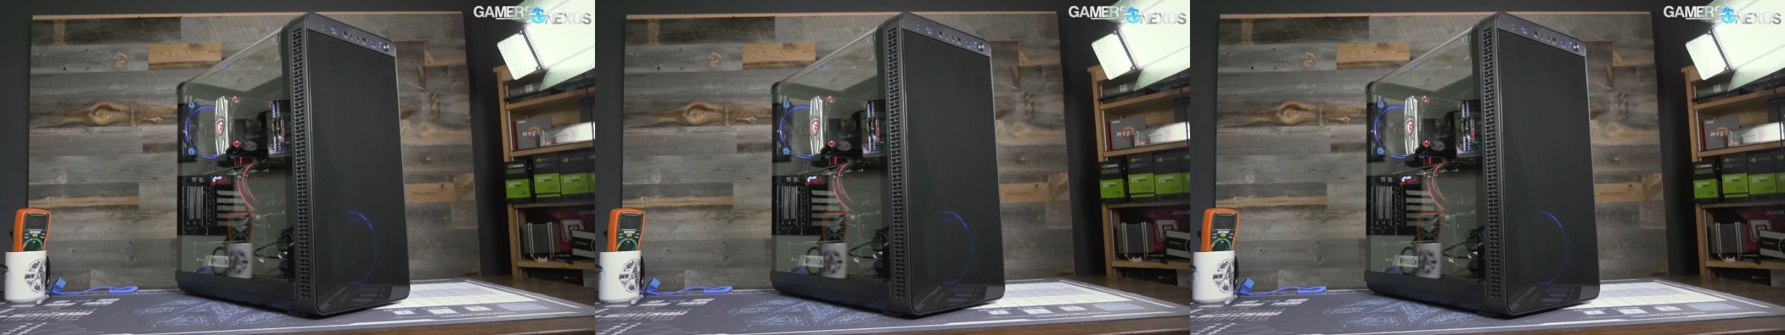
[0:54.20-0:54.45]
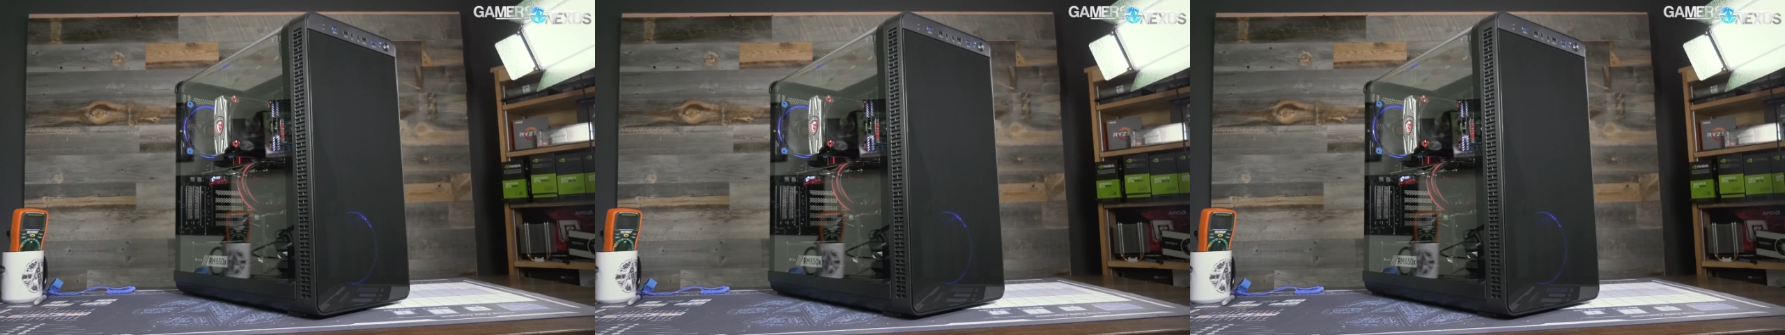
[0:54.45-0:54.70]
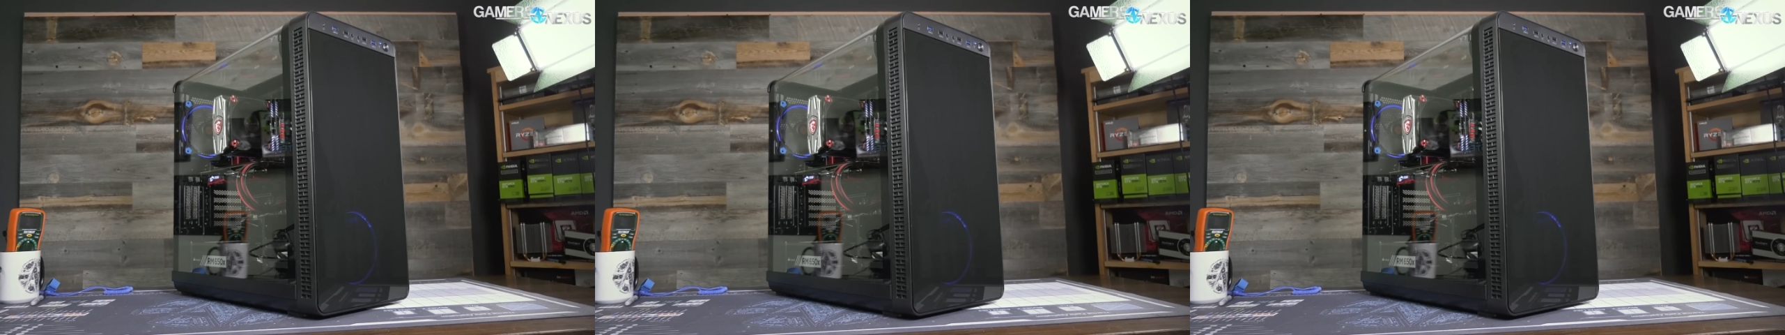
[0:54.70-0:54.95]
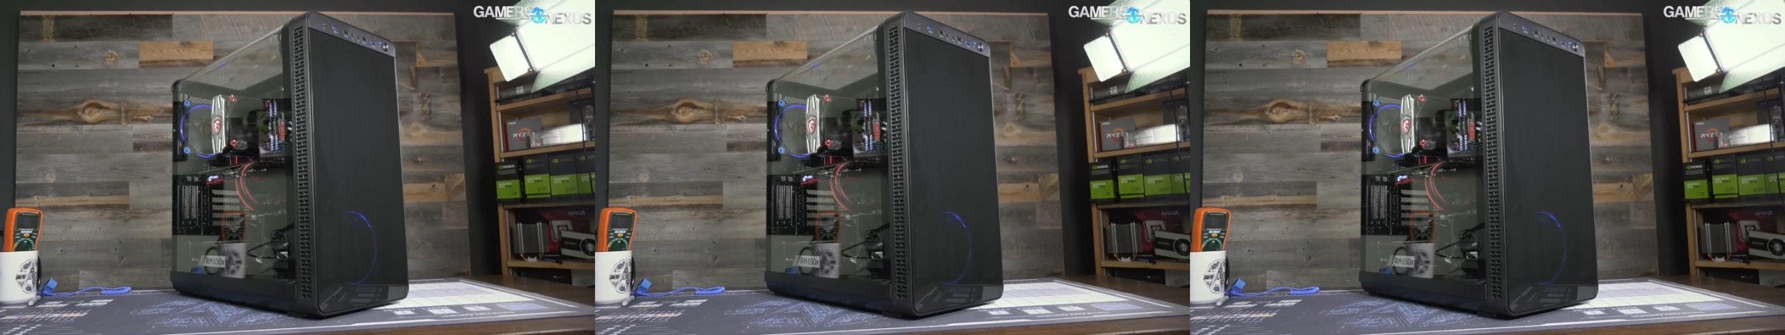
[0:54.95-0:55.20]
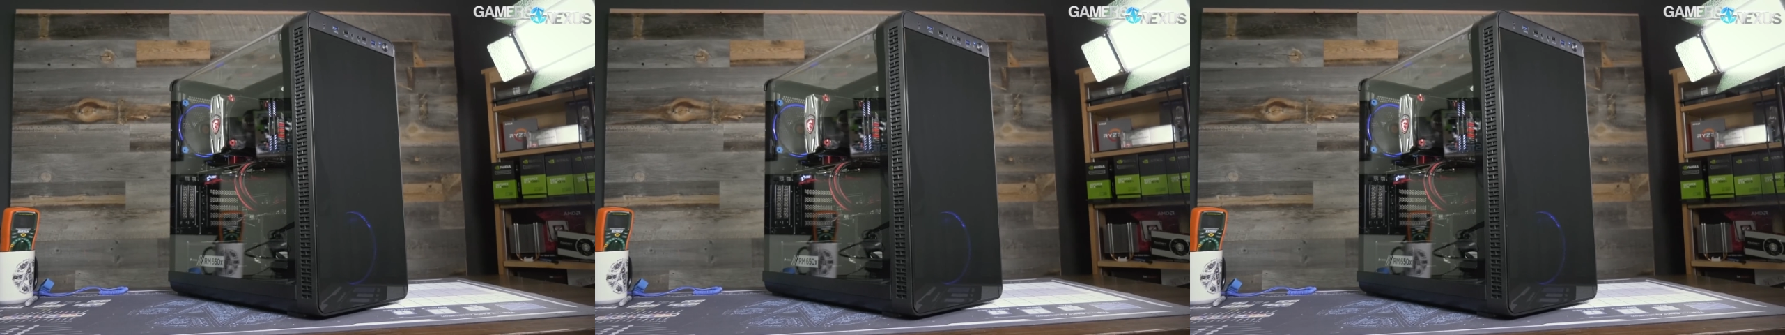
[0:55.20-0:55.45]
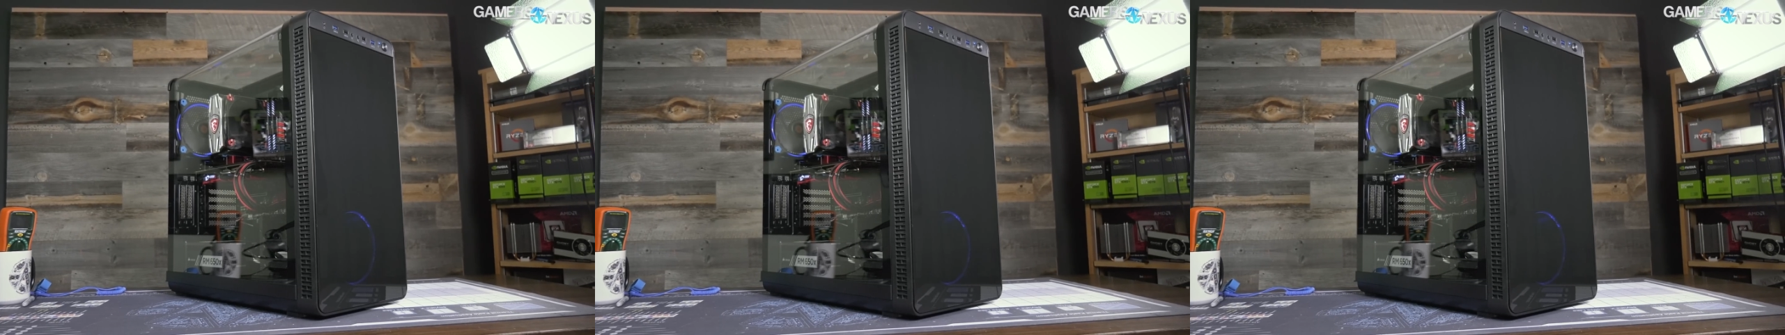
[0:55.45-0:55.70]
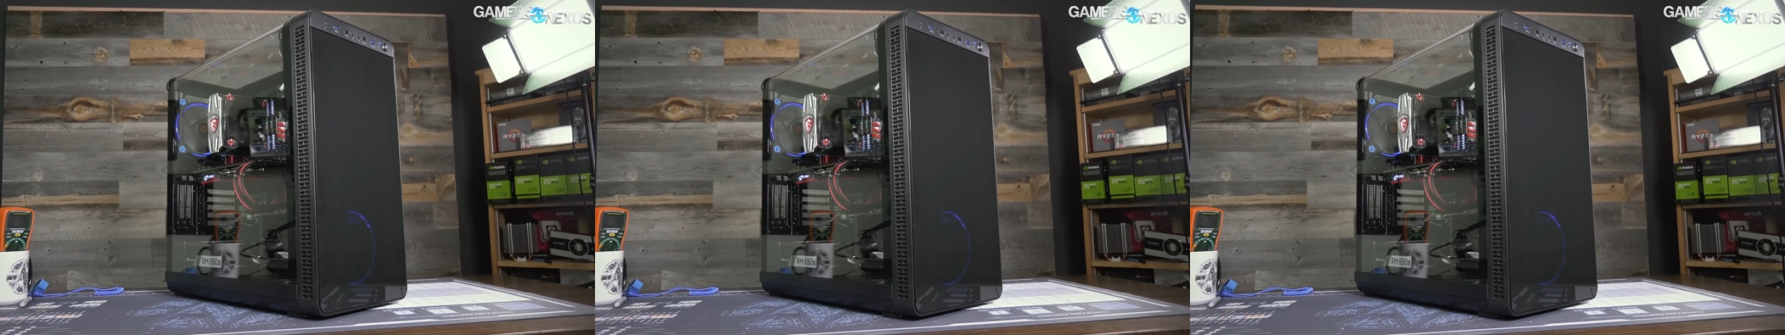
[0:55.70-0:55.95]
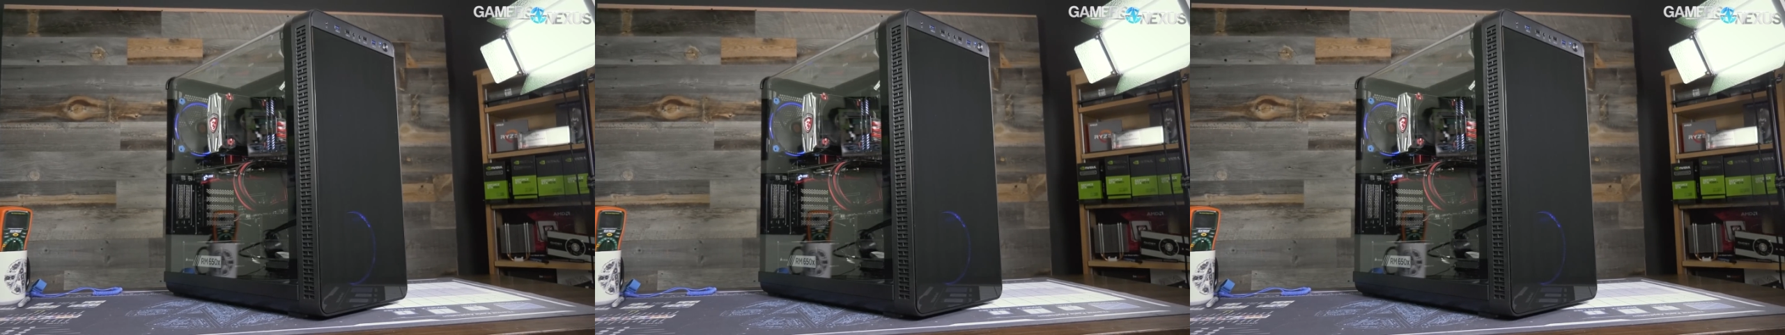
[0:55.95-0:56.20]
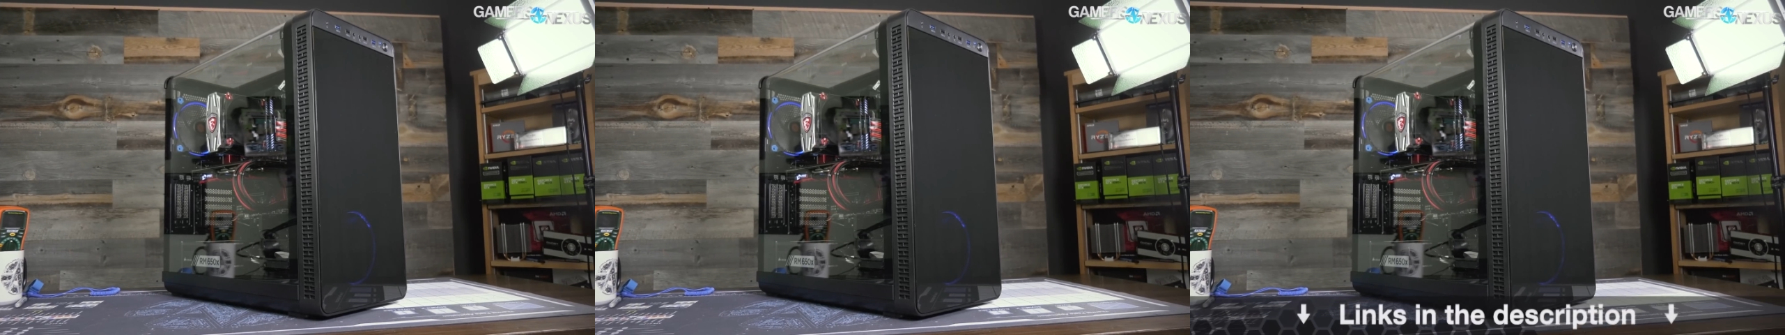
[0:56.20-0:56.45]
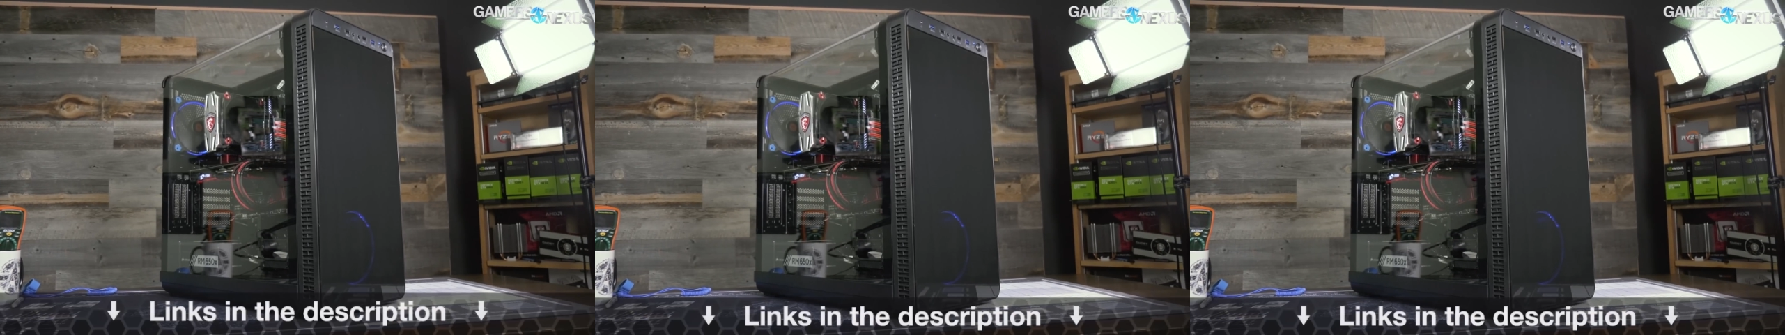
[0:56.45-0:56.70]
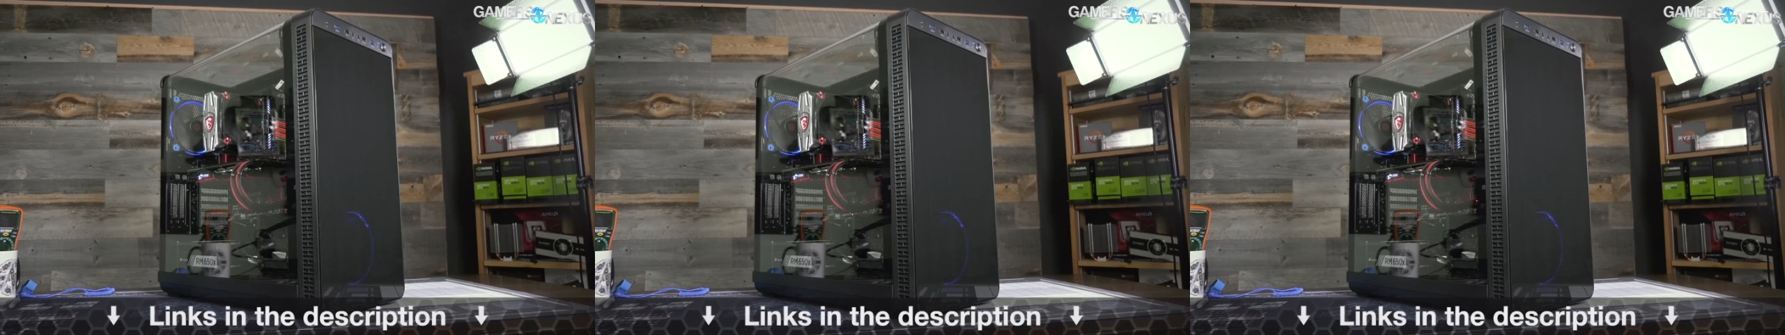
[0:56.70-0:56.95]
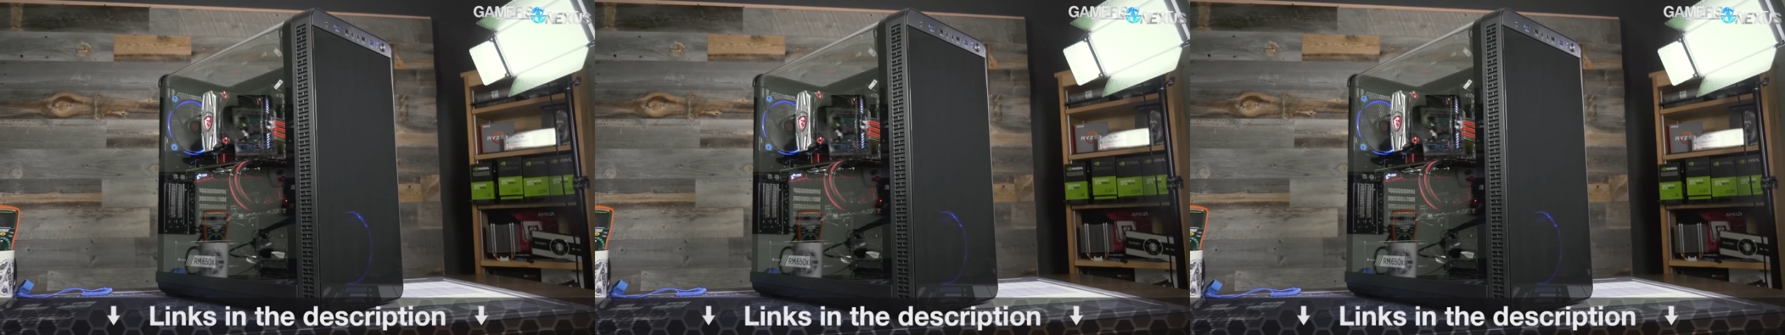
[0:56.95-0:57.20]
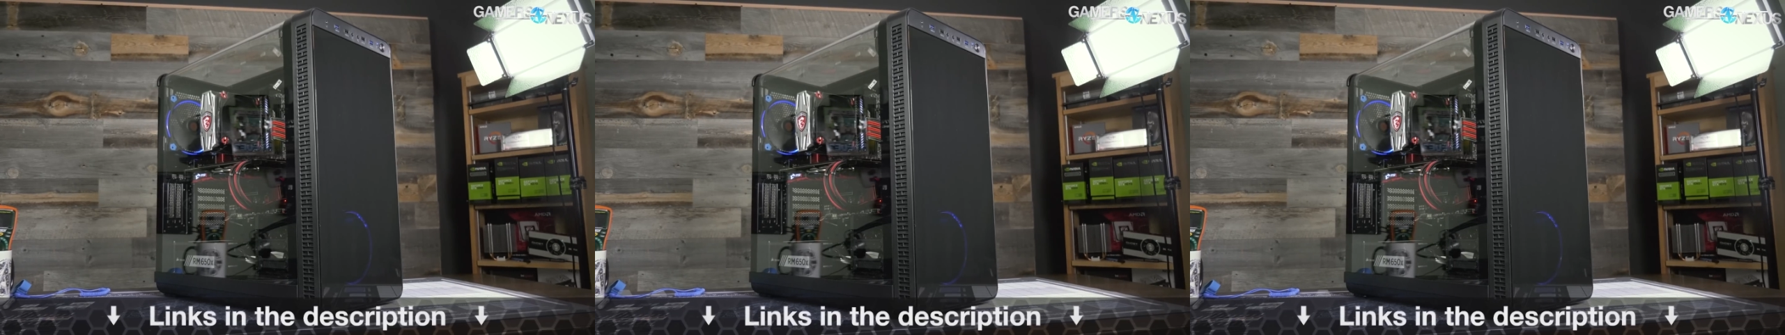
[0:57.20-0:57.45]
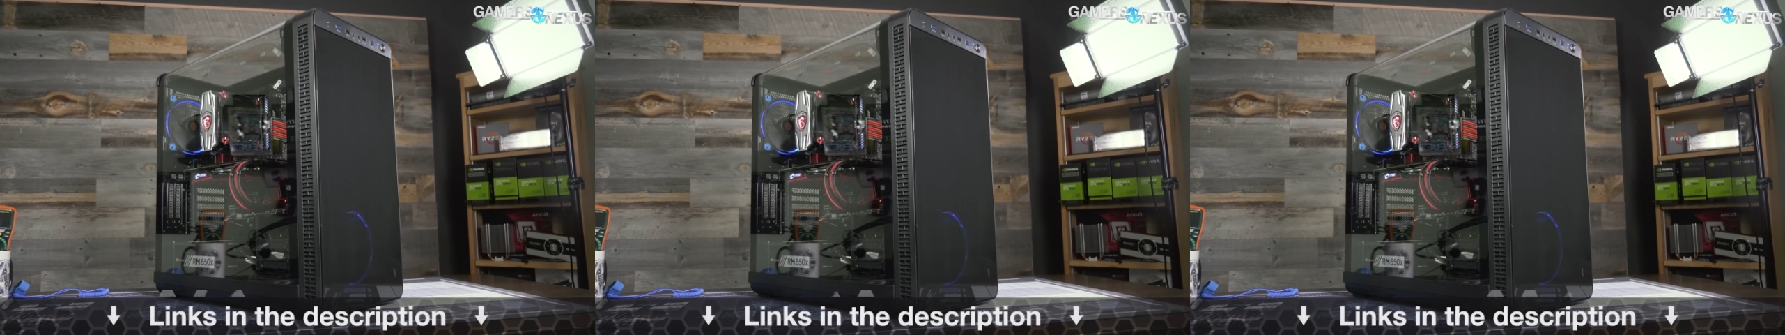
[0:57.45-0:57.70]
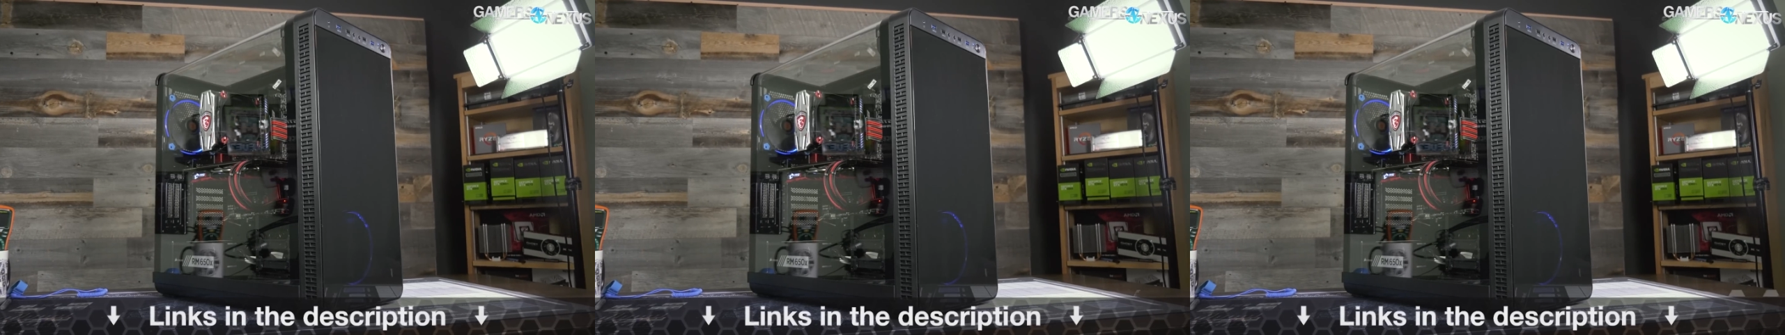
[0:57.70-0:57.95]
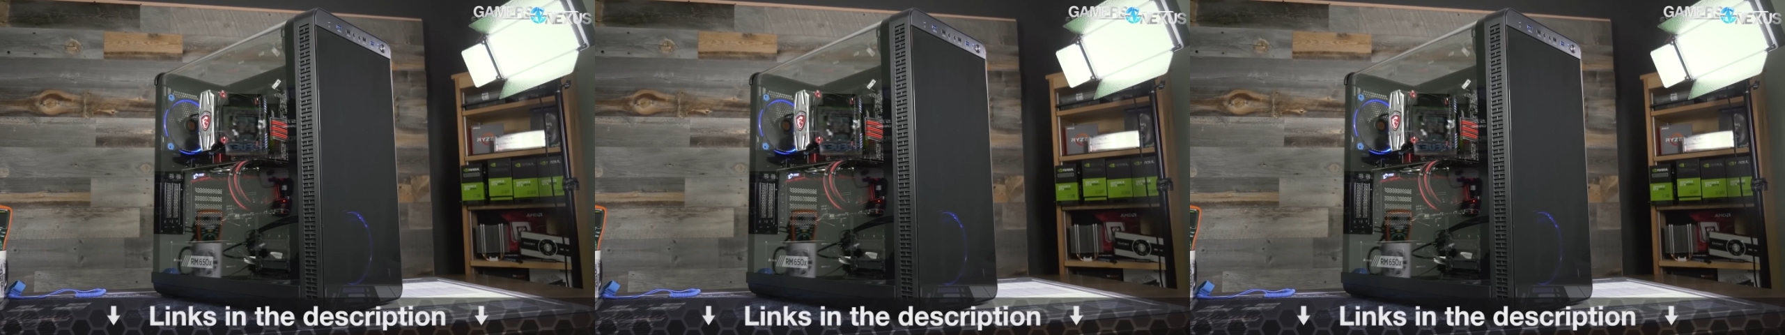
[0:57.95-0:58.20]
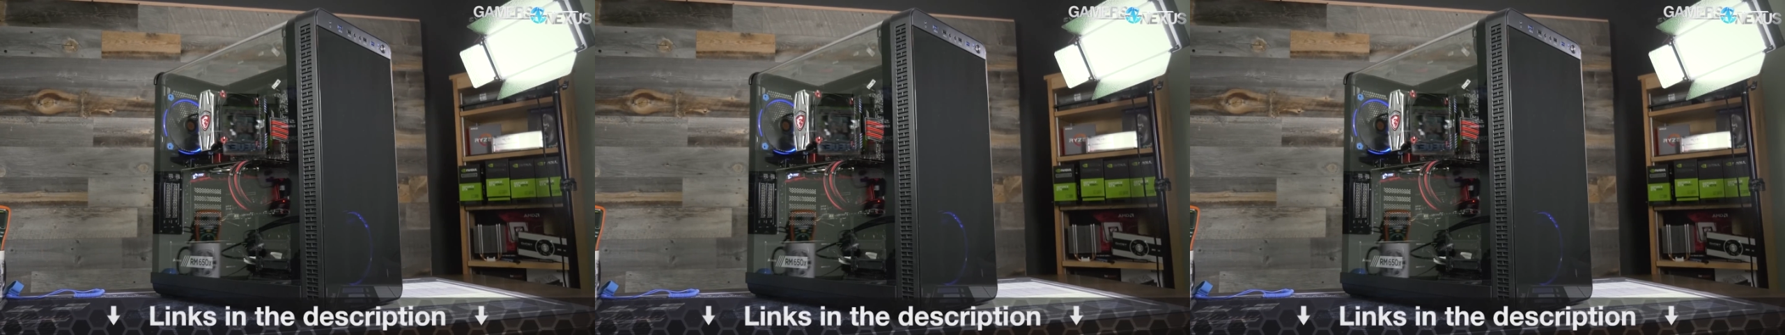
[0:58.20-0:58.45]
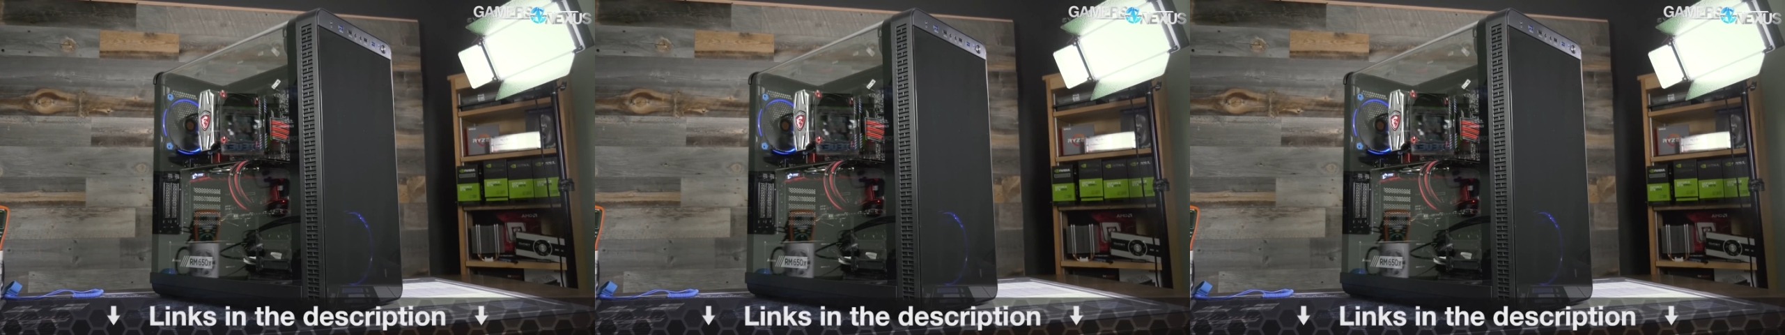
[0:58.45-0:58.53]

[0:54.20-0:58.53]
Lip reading: (no speaker visible)